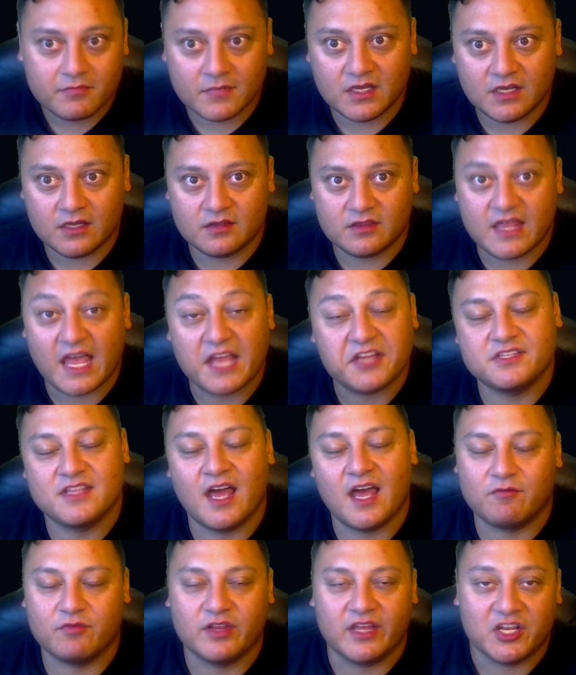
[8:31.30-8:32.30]
That's
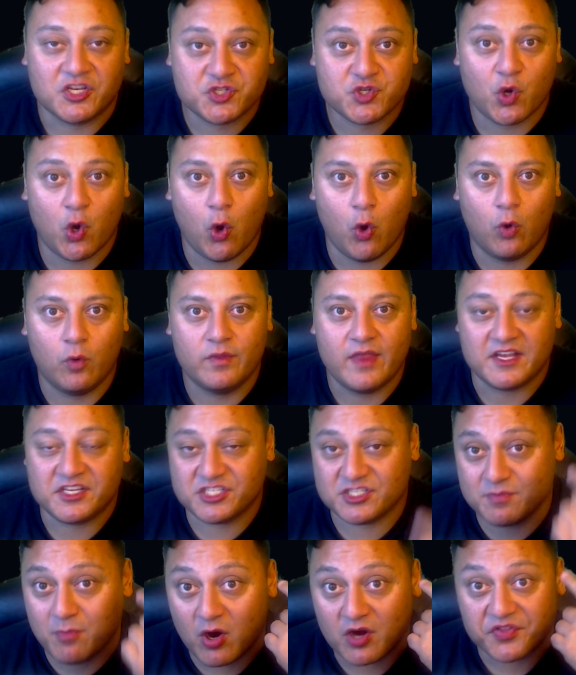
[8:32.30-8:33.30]
not really a troll, that's
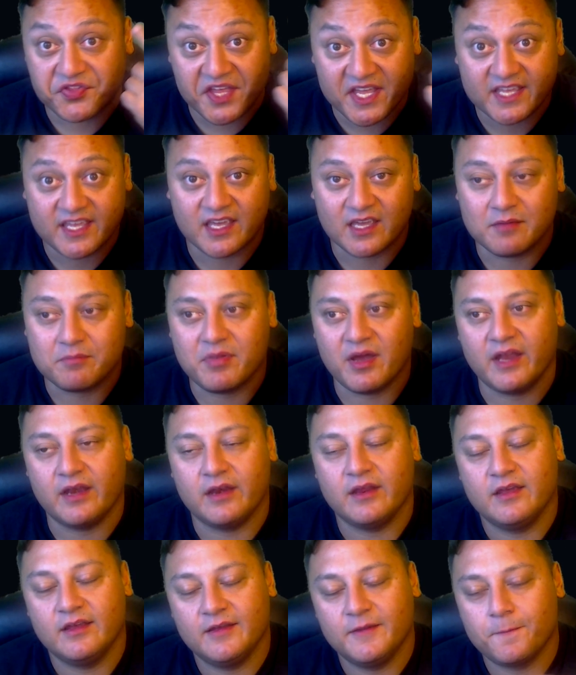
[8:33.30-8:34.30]
smart thinking, but
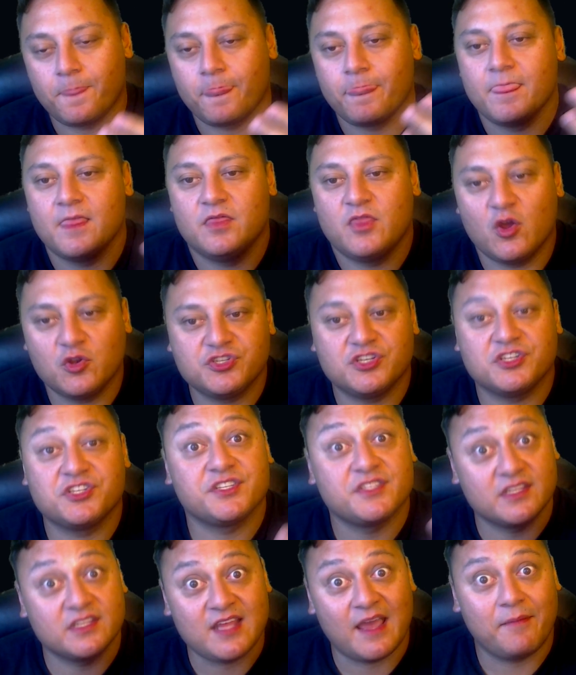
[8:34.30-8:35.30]
those are
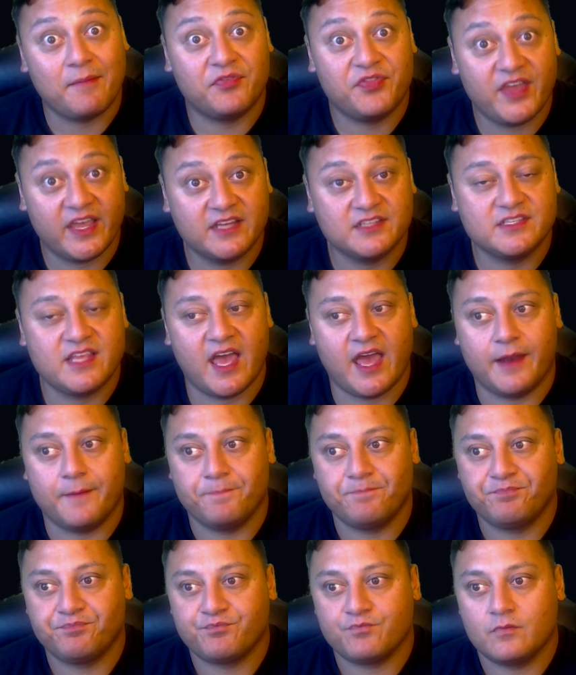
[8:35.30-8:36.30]
just the type of things that,
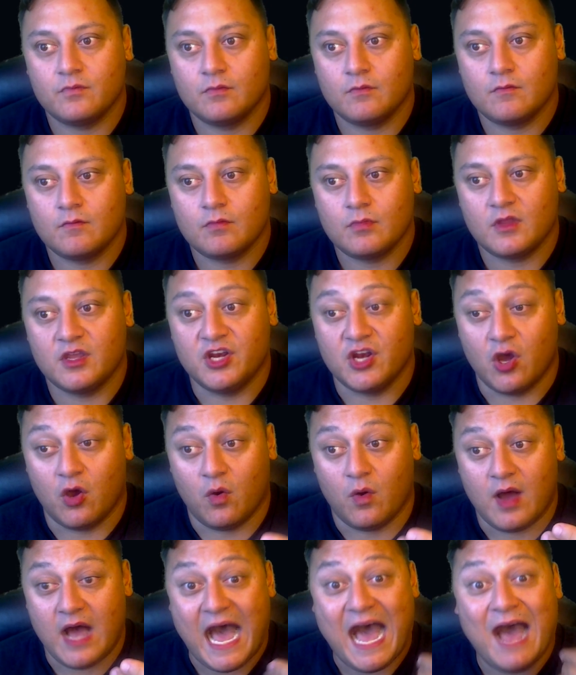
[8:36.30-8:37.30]
you
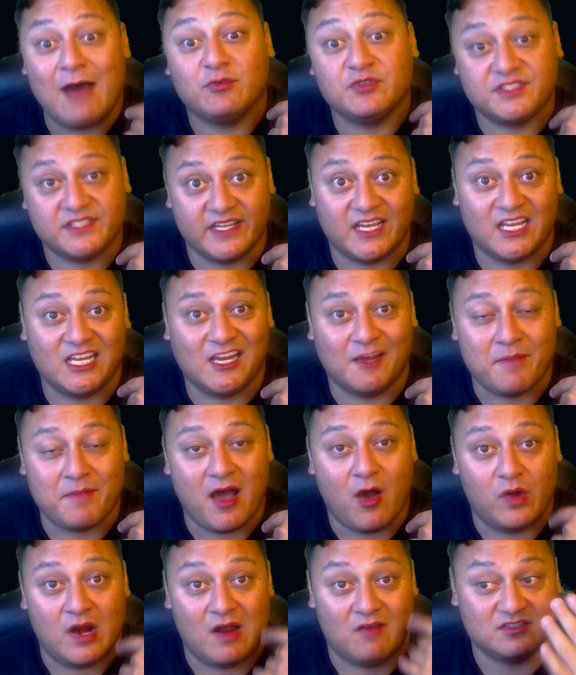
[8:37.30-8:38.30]
know, I was thinking about
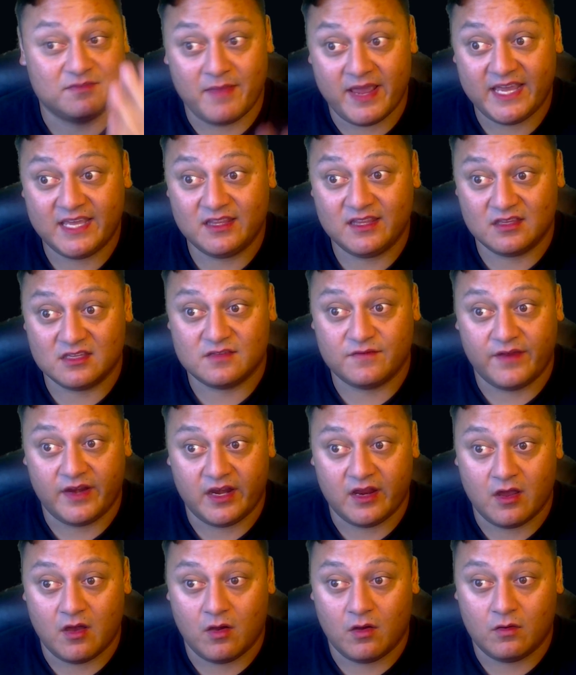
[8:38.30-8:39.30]
when I was making this
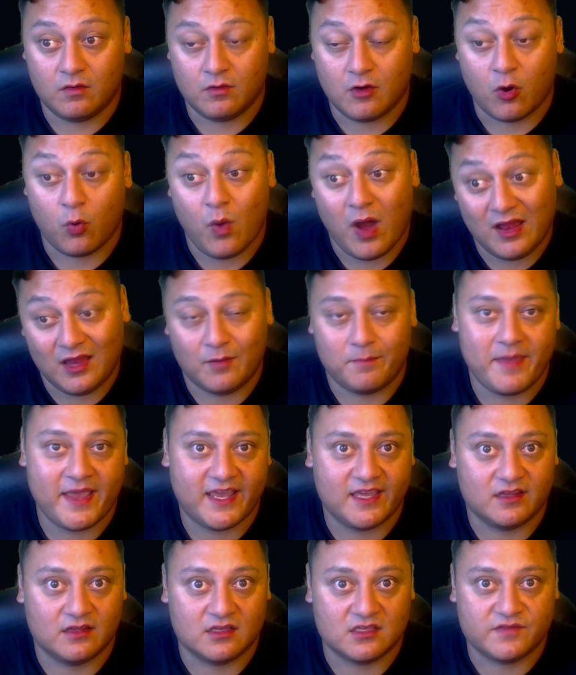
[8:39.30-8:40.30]
video, or while I'm
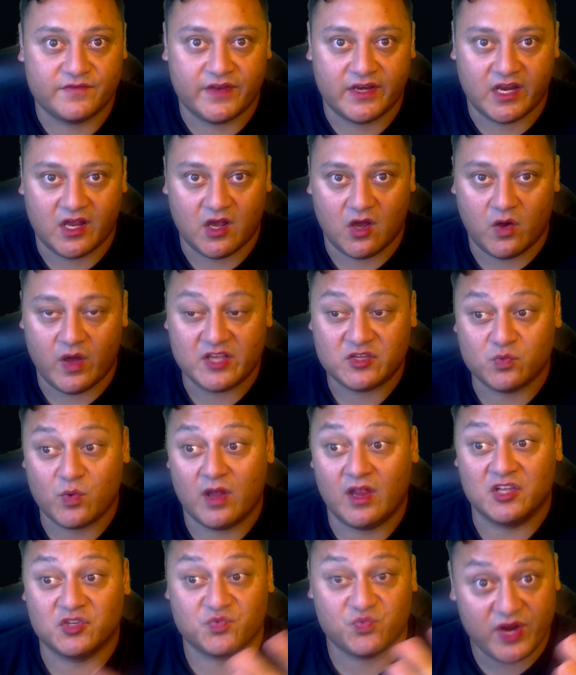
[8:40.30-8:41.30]
making this video, as well
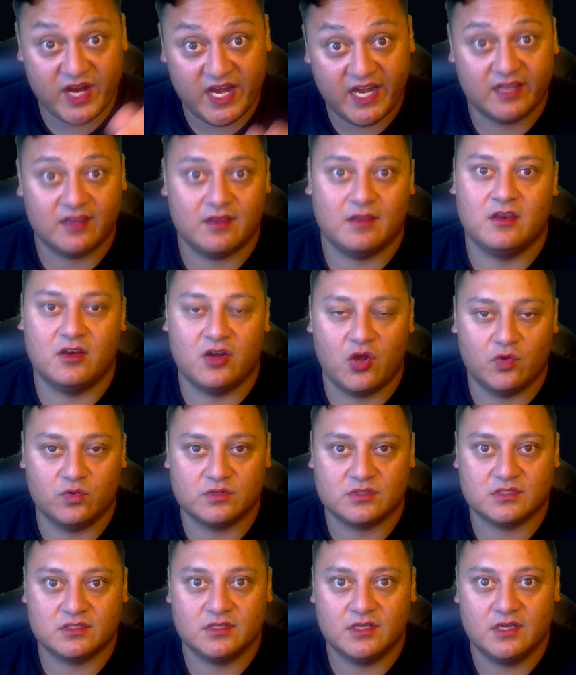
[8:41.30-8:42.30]
as reading the notes.